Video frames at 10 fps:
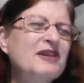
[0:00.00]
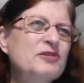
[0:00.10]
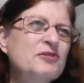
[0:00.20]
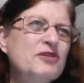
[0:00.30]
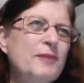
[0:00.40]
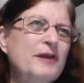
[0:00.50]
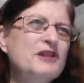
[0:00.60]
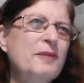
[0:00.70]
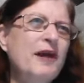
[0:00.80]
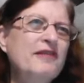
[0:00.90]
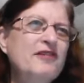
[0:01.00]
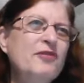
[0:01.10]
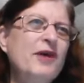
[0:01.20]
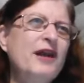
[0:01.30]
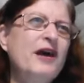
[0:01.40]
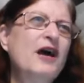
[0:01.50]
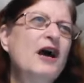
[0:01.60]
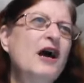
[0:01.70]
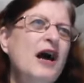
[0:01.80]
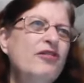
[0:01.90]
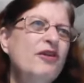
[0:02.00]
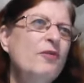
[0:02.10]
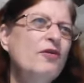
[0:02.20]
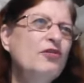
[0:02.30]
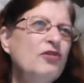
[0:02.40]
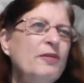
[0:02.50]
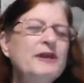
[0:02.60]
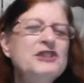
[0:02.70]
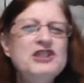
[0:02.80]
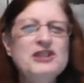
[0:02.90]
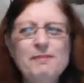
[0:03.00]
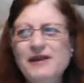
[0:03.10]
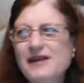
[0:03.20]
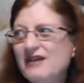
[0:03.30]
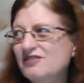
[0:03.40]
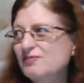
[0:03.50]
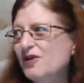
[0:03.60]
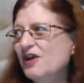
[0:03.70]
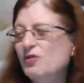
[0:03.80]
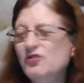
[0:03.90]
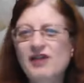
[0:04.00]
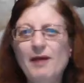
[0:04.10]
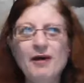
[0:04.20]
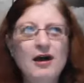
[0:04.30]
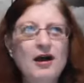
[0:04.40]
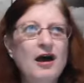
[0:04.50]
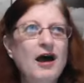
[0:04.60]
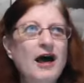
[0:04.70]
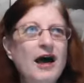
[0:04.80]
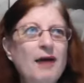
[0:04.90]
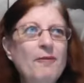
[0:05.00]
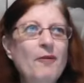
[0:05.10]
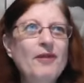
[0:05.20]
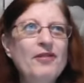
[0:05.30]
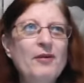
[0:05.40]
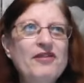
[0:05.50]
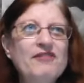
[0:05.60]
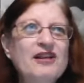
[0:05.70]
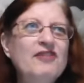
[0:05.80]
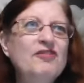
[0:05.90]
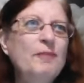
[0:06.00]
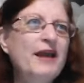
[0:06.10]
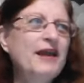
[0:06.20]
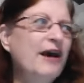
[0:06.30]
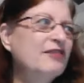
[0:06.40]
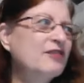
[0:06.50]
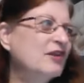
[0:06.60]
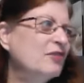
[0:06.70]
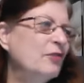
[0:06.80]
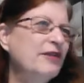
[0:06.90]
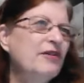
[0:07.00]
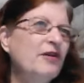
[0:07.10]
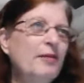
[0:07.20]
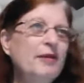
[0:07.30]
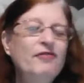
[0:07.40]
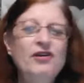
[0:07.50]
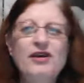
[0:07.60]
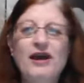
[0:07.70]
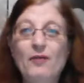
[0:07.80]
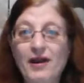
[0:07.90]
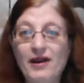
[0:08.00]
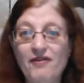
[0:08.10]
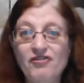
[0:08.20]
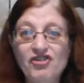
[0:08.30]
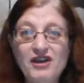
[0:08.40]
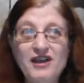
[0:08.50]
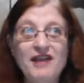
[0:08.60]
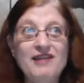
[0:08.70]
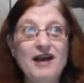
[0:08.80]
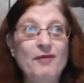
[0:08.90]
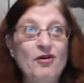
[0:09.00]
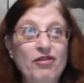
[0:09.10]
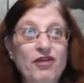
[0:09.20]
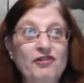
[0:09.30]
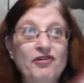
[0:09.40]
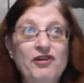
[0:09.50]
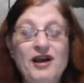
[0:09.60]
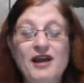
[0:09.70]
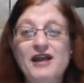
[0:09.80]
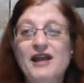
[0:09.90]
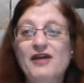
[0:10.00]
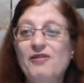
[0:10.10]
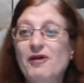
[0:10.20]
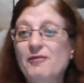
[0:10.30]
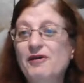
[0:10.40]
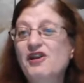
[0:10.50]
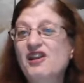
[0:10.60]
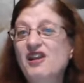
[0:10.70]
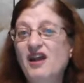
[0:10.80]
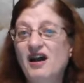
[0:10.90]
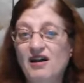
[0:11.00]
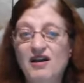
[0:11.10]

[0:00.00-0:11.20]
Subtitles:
she wants to bungee, but I said to Anna, I think we'll do the bungee jumping next spring or summer, when the weather's a little bit nicer, because the winter, I mean, if you look out where it's chucking it down, we've got thunder and lightning at the moment. Yuck.